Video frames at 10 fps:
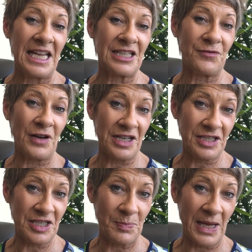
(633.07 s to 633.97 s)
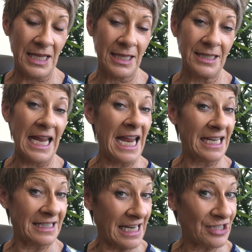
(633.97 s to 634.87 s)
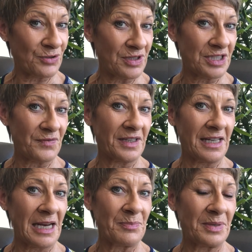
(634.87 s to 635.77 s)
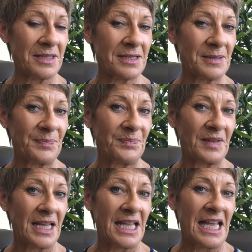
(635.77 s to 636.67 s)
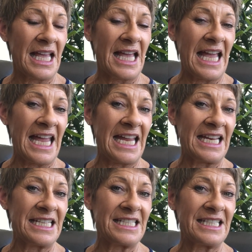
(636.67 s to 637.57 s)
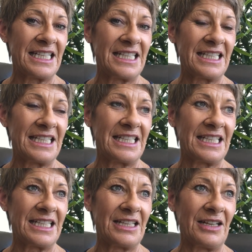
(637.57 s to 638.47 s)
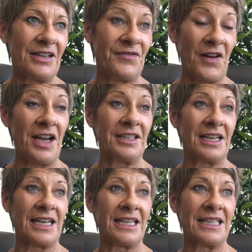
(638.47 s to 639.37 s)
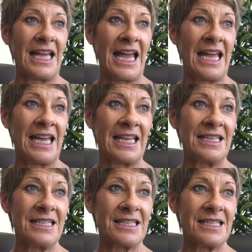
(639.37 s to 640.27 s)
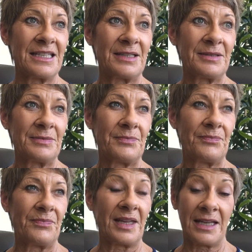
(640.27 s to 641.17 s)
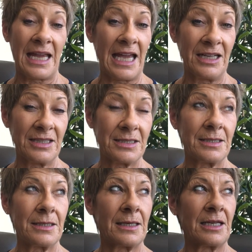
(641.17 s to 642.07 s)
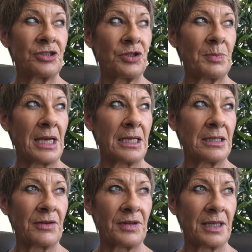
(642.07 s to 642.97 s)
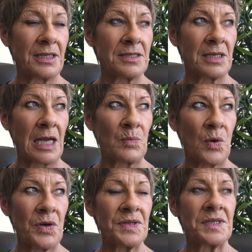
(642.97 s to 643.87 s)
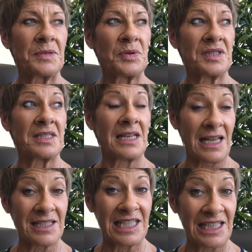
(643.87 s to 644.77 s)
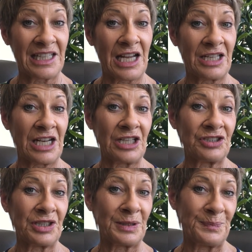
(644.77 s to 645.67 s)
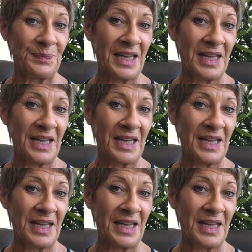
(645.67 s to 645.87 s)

as Francis Bacon, and as Christopher Columbus. And finally, as Count uh, Germain, I think his name was, was his last incarnation.